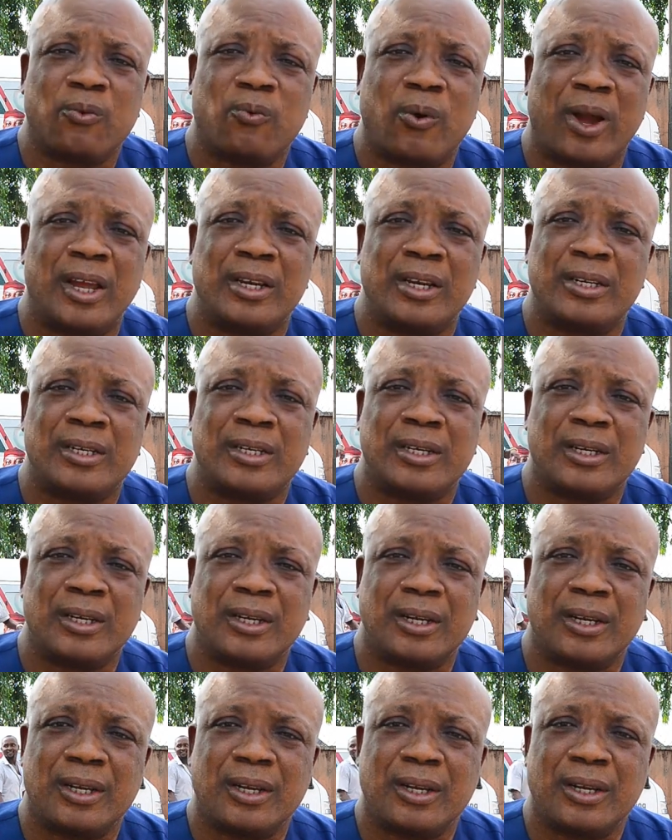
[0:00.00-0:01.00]

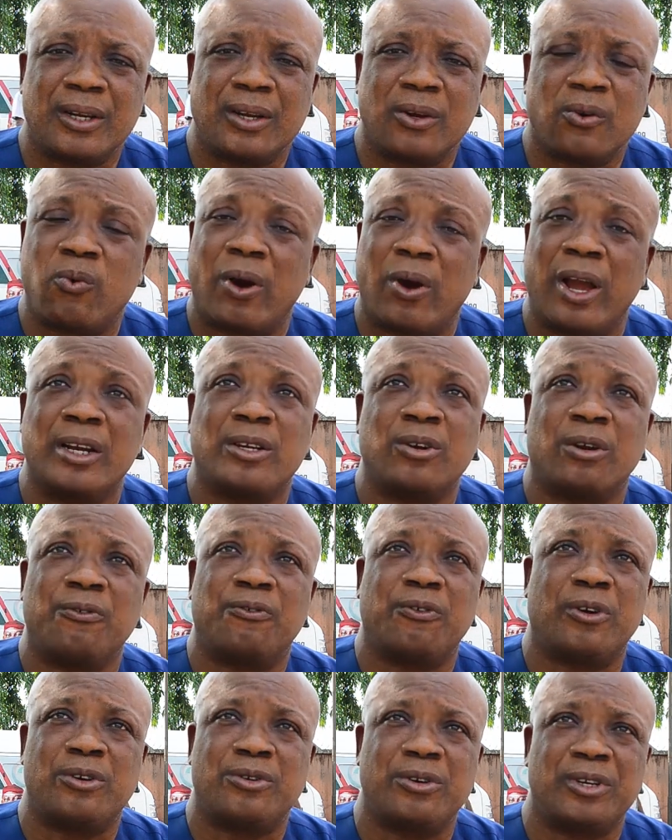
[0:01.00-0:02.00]
quite
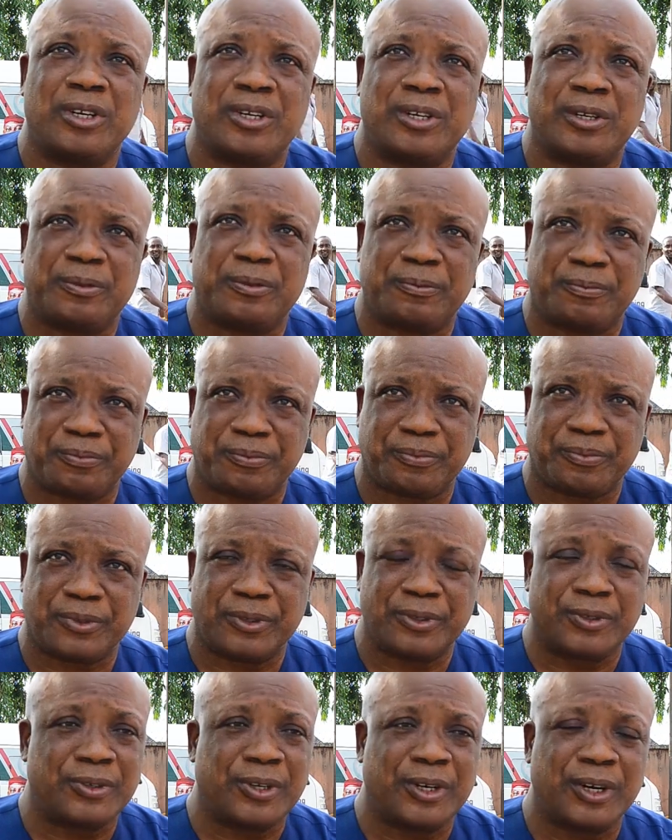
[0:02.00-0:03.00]
unfortunate.
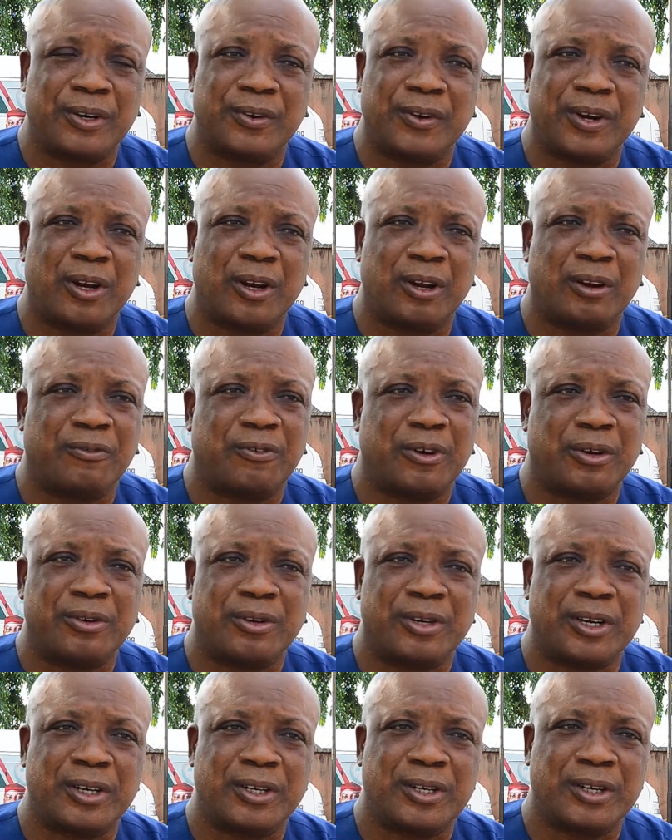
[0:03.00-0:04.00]
Really, really
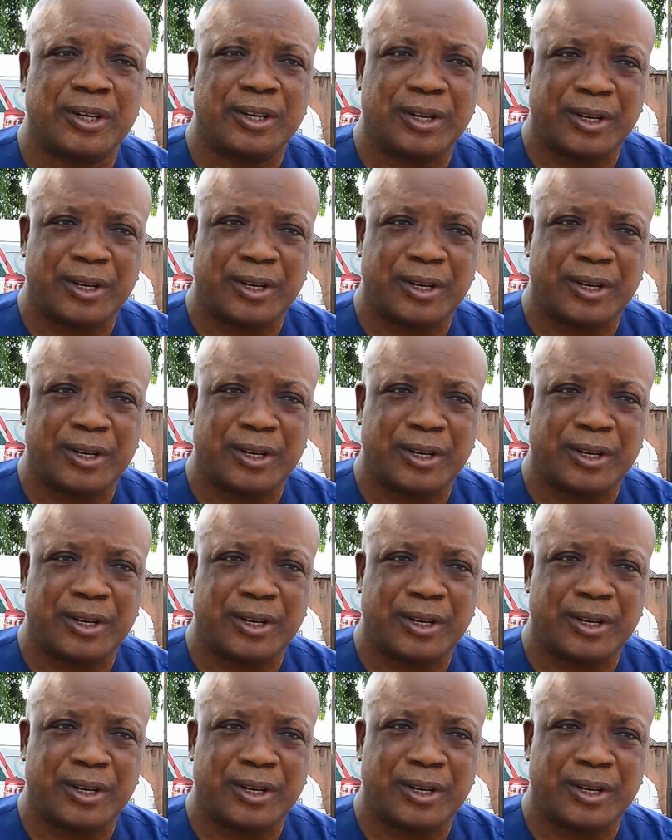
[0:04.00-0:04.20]
unfortunate.